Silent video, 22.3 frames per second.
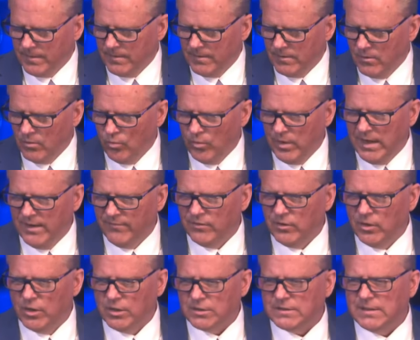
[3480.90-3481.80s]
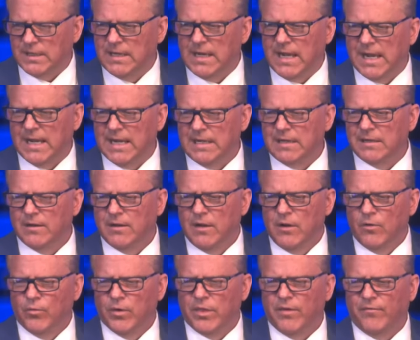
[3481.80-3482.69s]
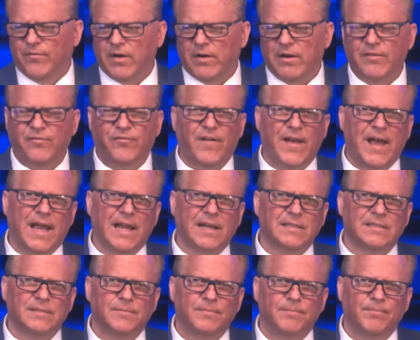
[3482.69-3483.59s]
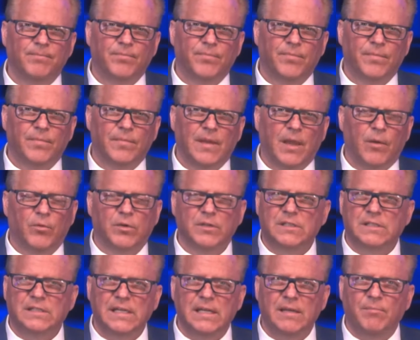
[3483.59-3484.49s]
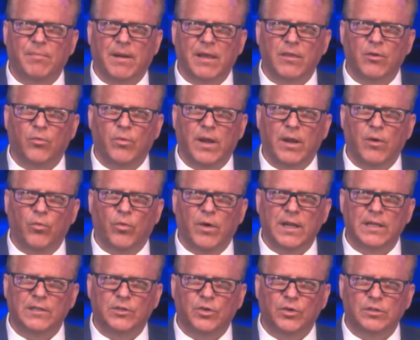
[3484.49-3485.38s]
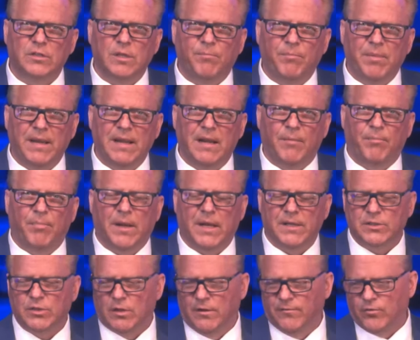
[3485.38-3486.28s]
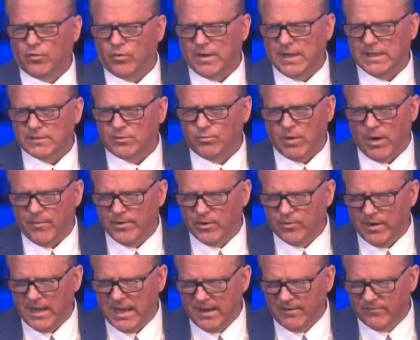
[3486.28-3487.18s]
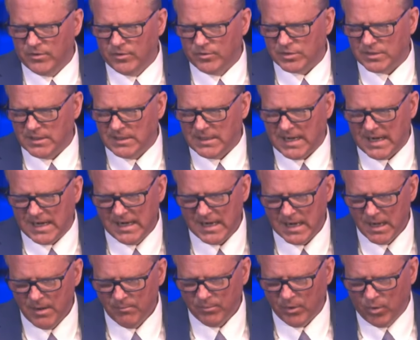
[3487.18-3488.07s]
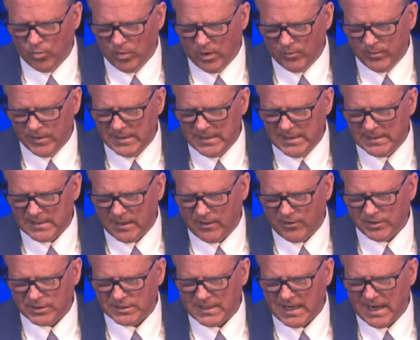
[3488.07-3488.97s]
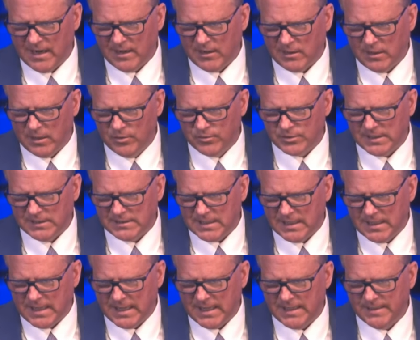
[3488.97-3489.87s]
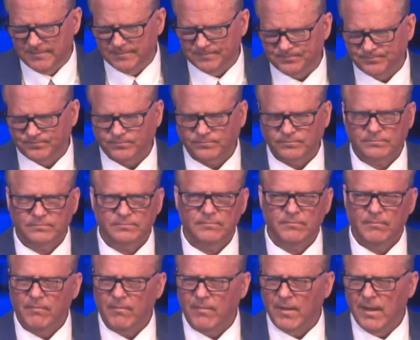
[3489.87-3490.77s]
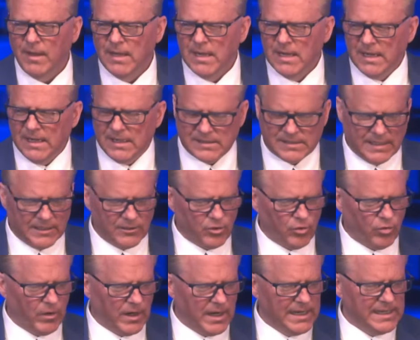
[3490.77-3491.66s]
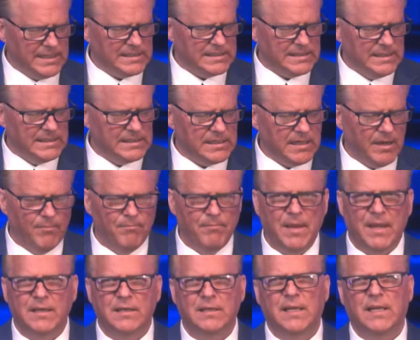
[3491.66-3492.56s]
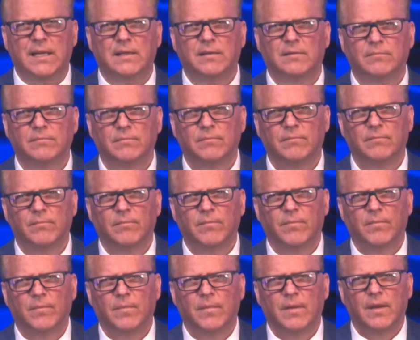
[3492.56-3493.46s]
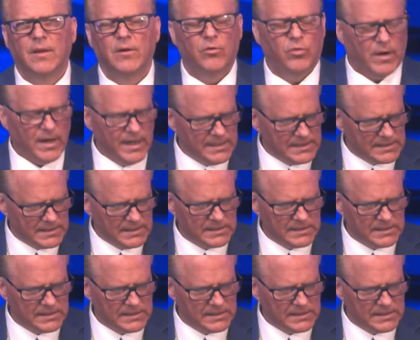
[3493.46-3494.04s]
we have looked tonight with the very fact, and we'll see, by the way, what it took to be an apostle of Christ and why we don't have those today. But what we need to understand in closing tonight is that Christ is commending Christ is